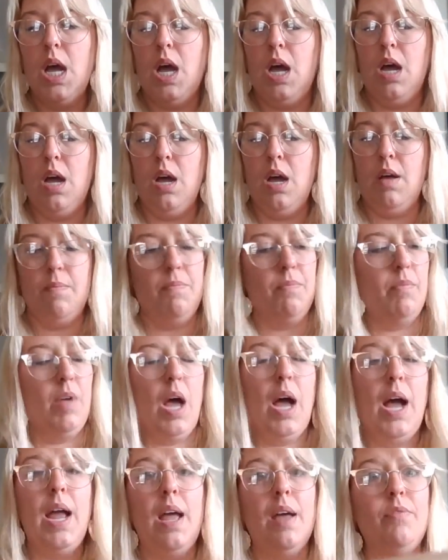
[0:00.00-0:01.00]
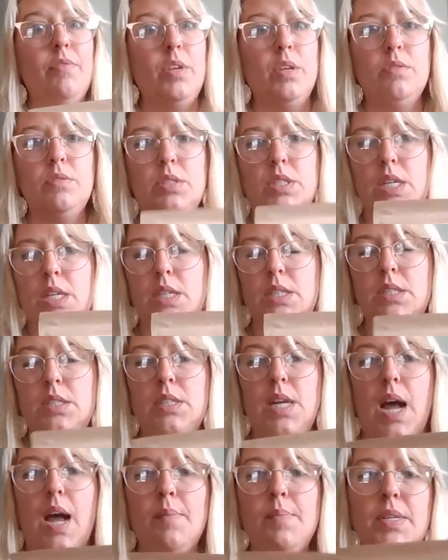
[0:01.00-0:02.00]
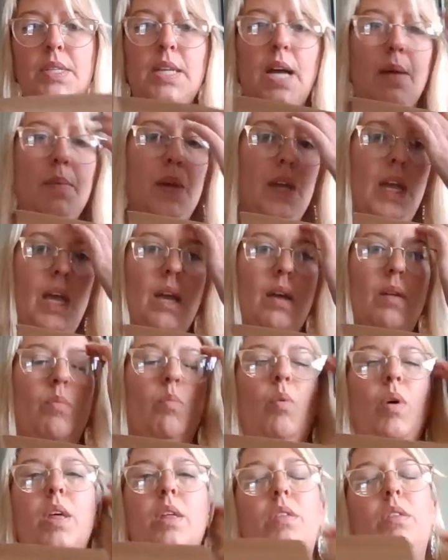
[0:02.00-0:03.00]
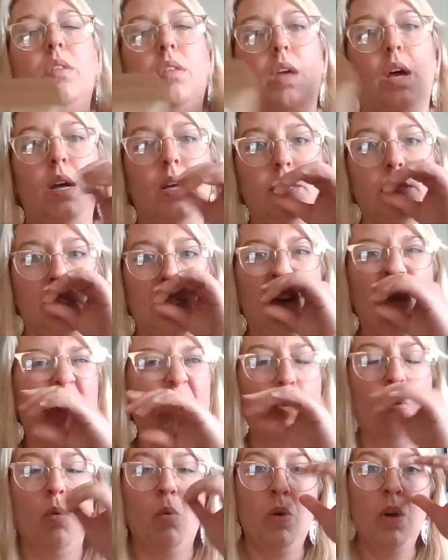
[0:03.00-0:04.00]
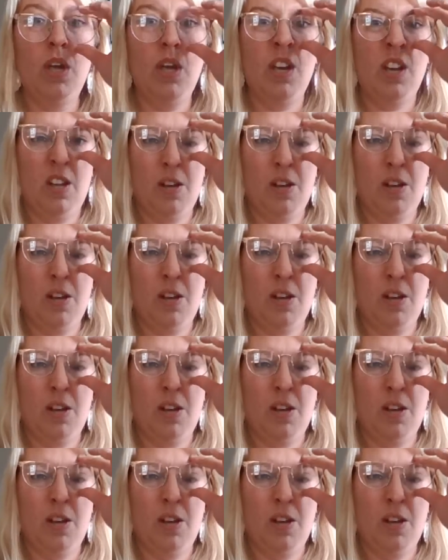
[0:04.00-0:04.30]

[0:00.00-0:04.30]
I have used this time and time again with several